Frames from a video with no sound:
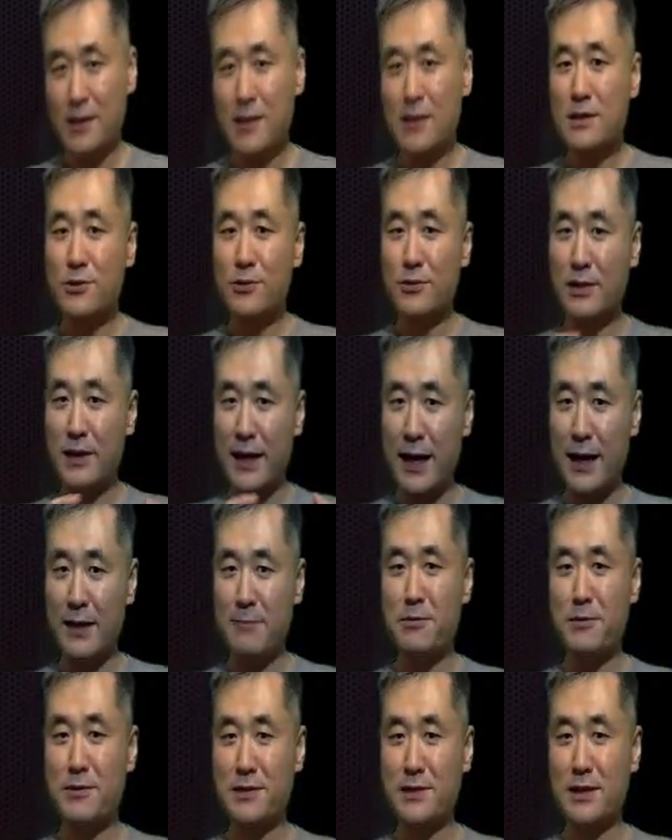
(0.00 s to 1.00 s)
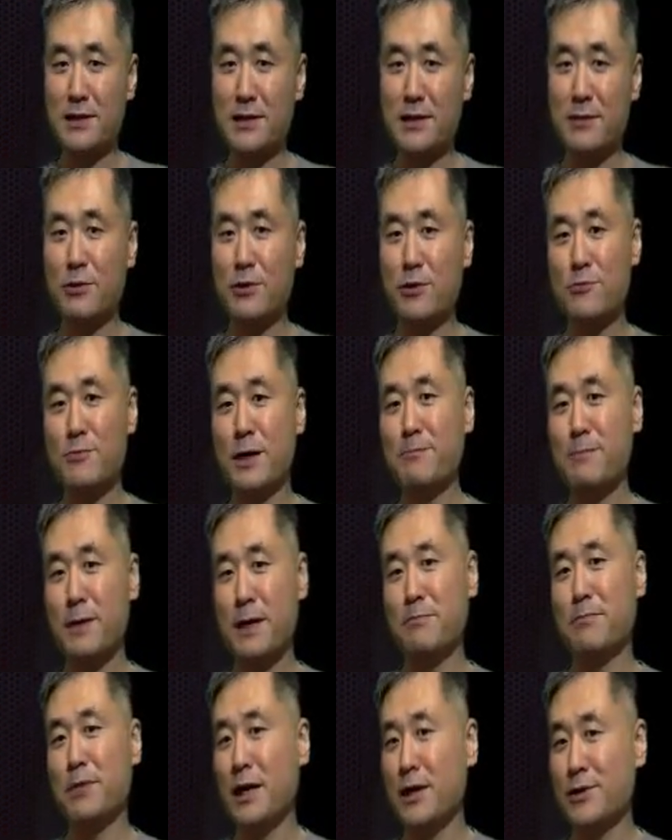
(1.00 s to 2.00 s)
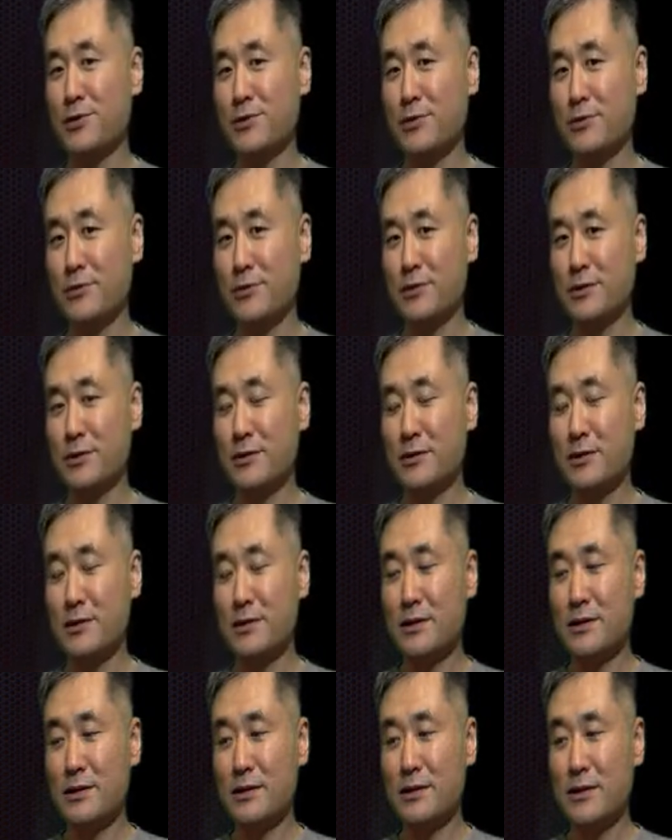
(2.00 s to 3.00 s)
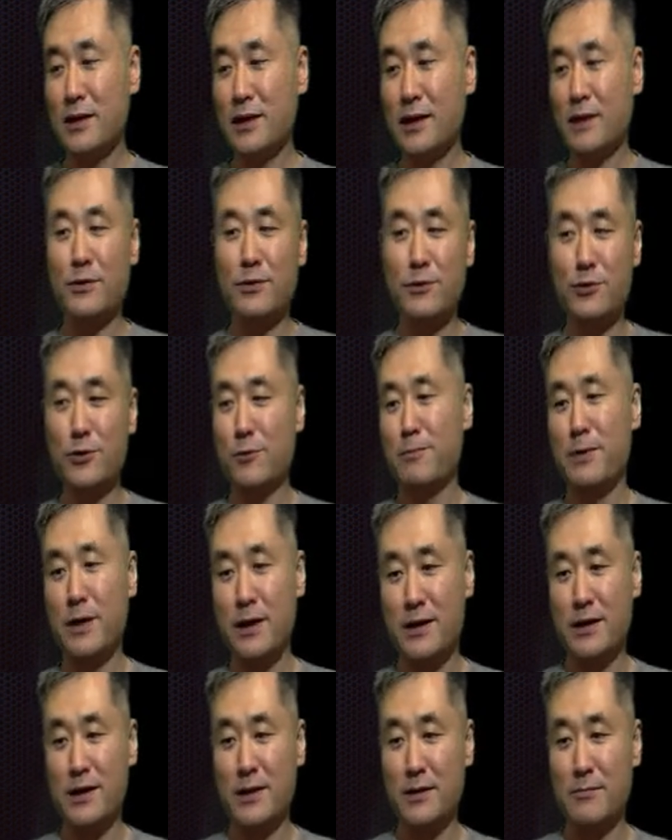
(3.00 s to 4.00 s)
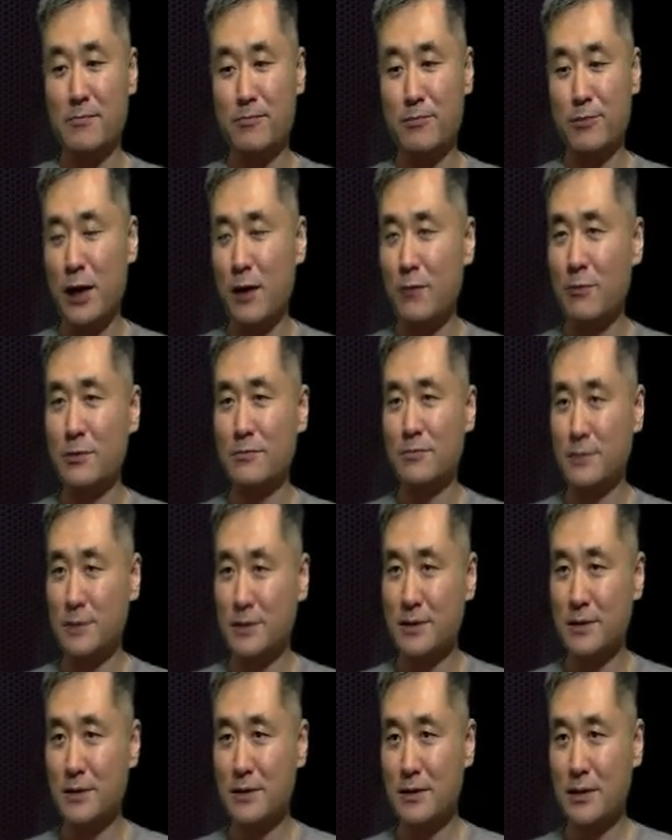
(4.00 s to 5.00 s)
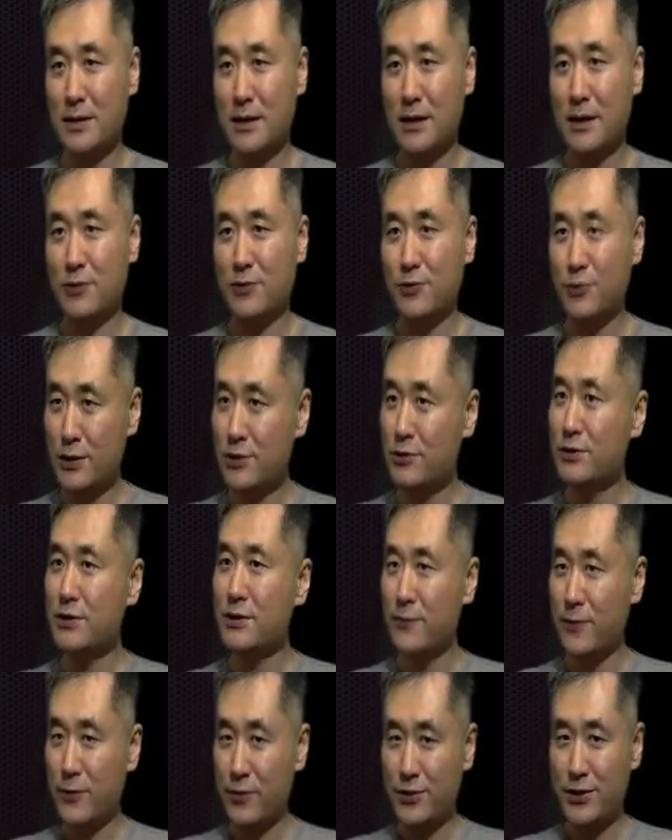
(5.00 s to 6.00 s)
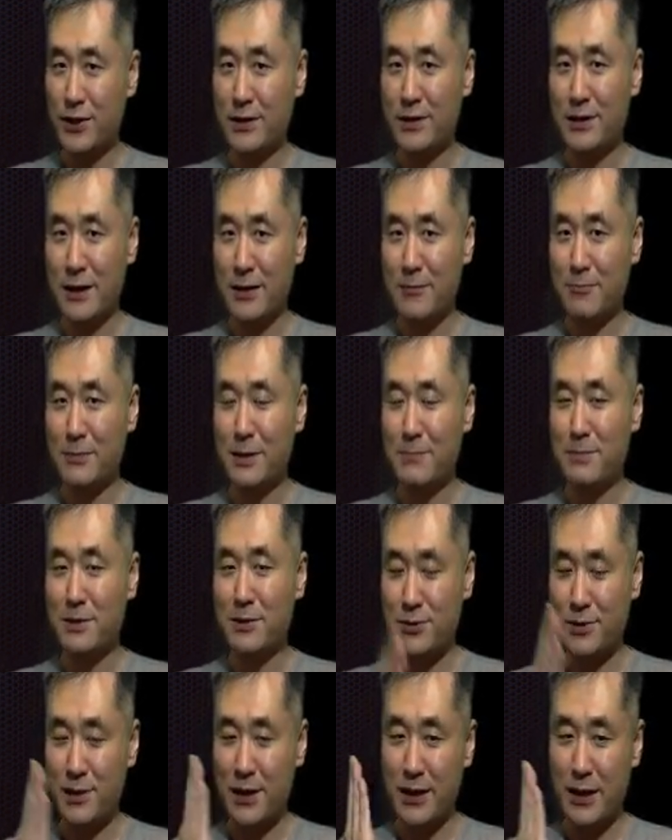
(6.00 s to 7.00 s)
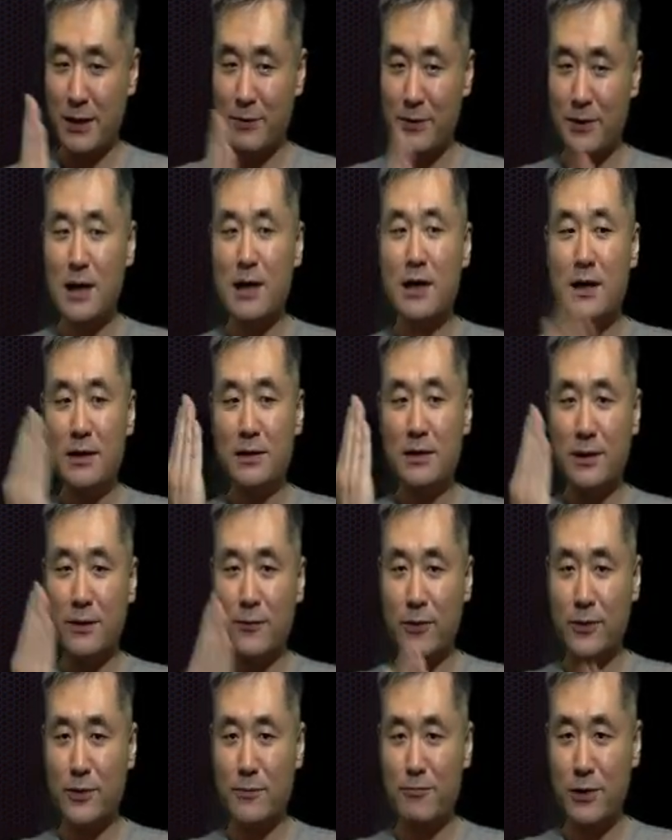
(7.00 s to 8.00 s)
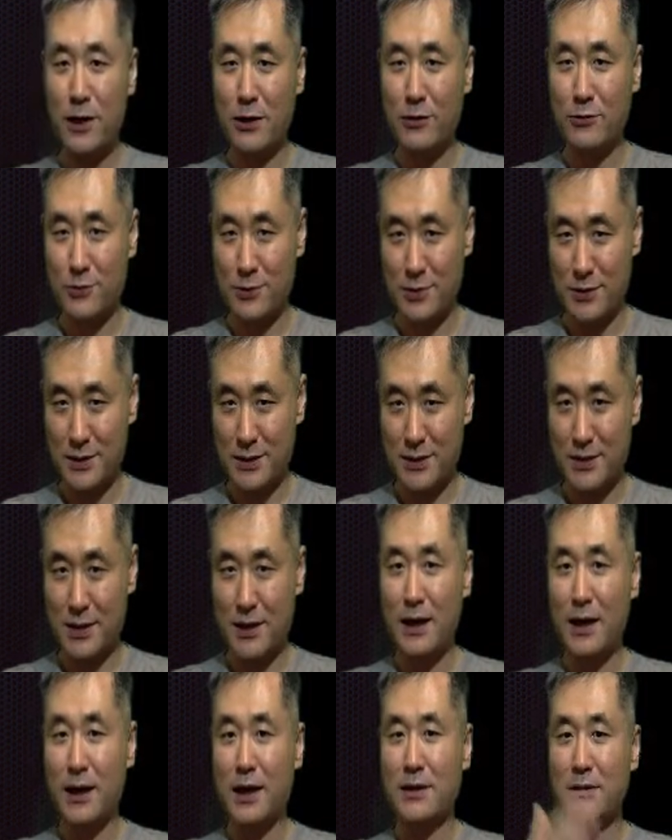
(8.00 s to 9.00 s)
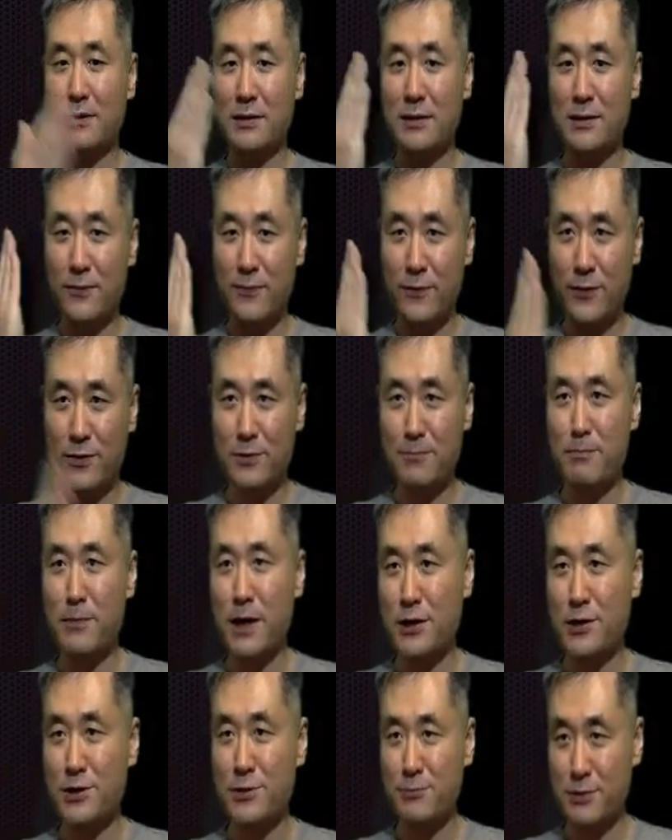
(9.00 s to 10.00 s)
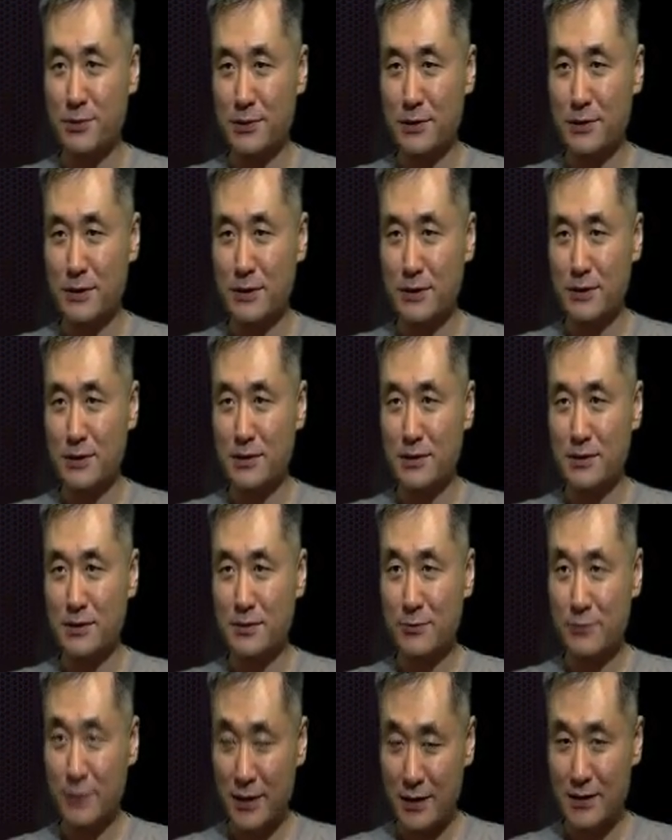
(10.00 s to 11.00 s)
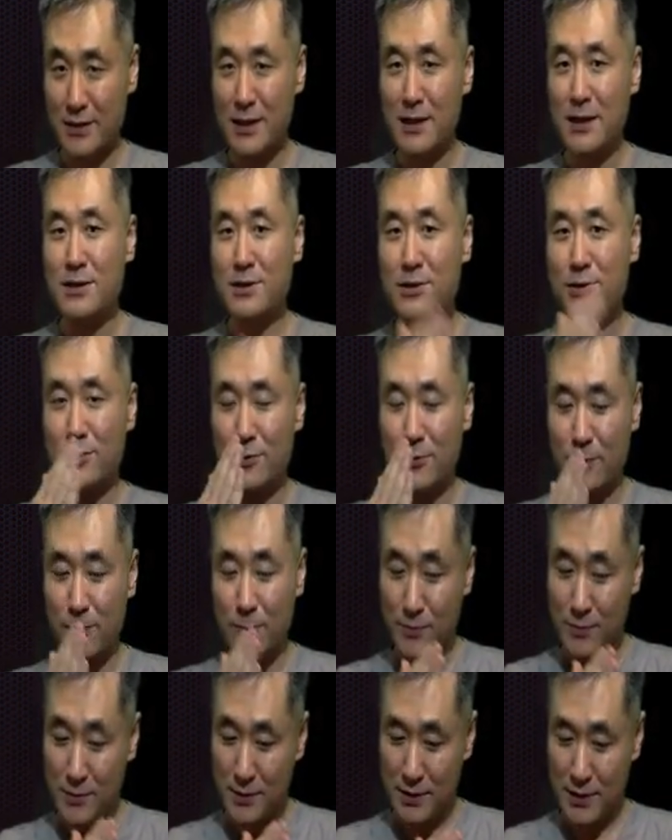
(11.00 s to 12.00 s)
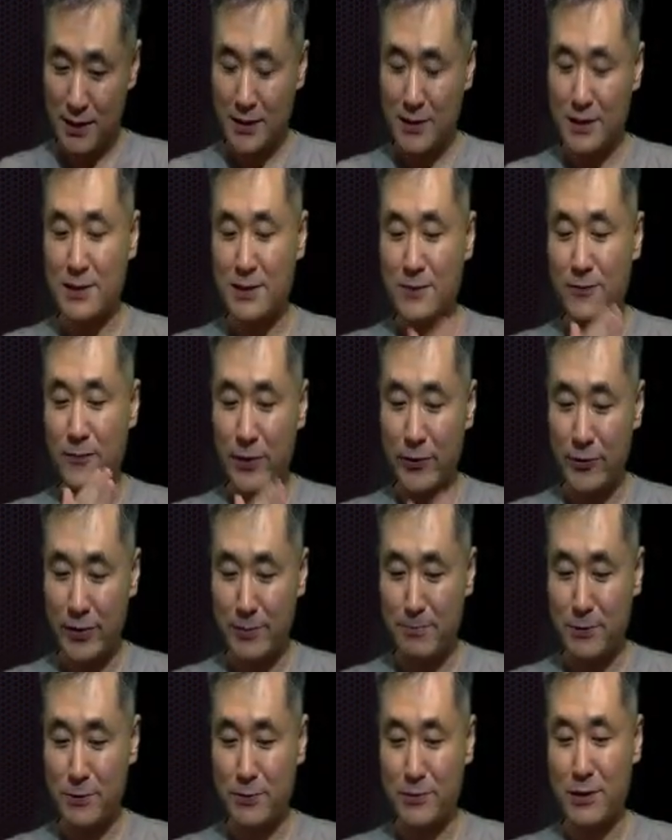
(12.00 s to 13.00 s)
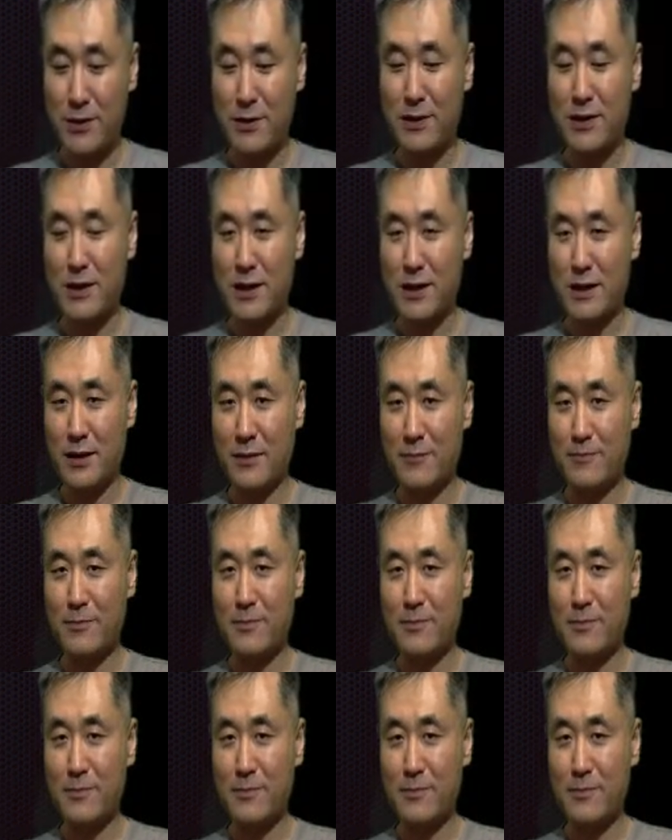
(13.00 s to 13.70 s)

So 10% of low back pain patients have neuropathic problems. And you need to differentiate them because they have a different prognosis and different management, right? So that is very important thing.